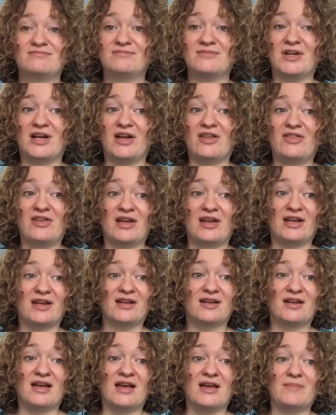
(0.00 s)
I
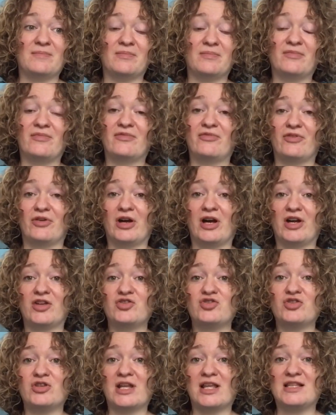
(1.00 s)
think for
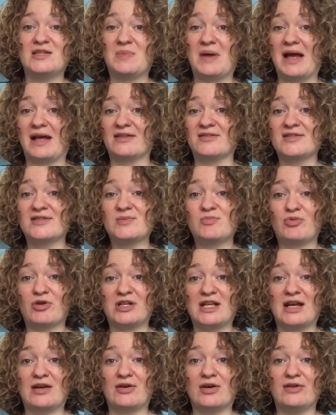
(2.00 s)
£180 spread
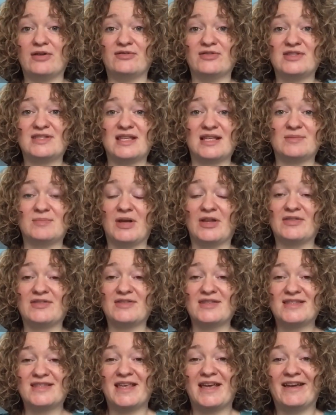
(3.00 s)
out over 6
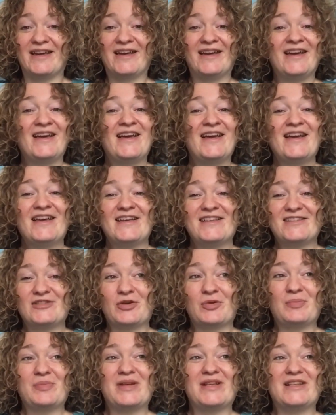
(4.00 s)
months, it's
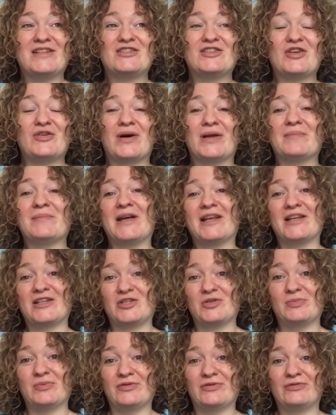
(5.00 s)
not been too
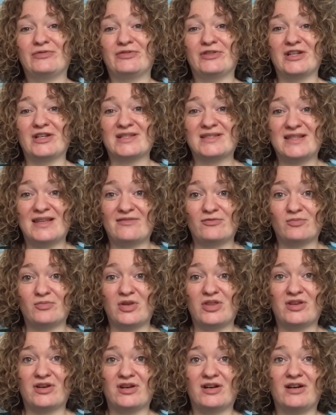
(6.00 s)
unmanageable for us, even
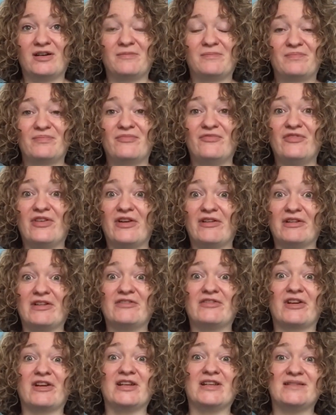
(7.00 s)
with our very,
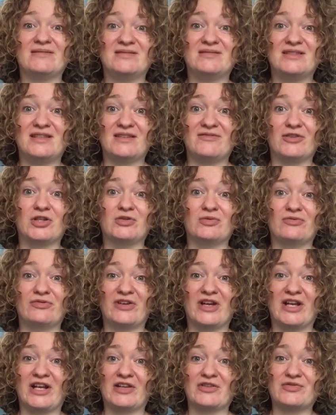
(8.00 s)
very difficult
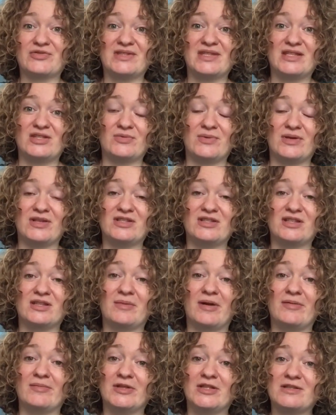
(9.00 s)
financial situation at the
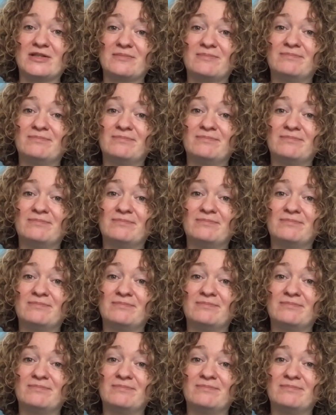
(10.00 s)
moment.